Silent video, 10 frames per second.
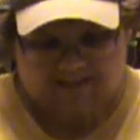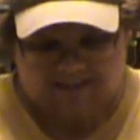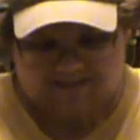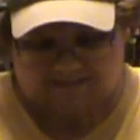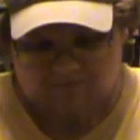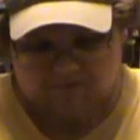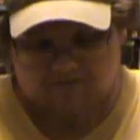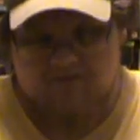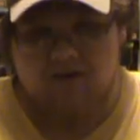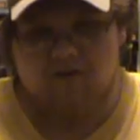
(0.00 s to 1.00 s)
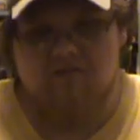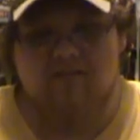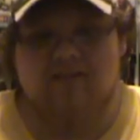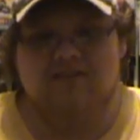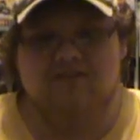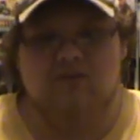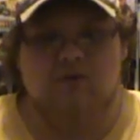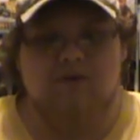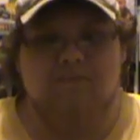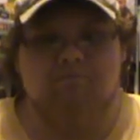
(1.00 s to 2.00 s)
it is the most comfy
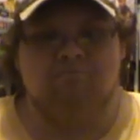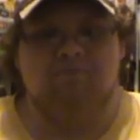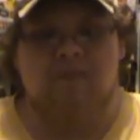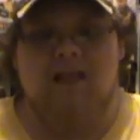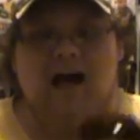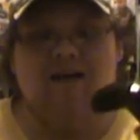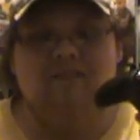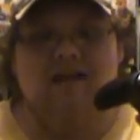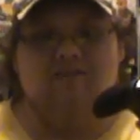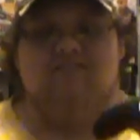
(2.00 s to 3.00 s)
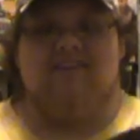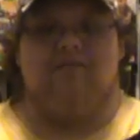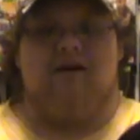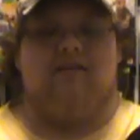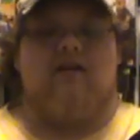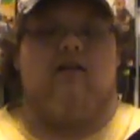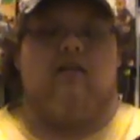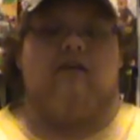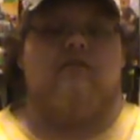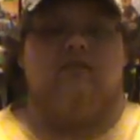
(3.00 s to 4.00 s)
controller I've ever seen in my entire
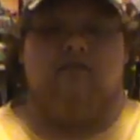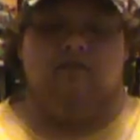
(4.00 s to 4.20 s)
life.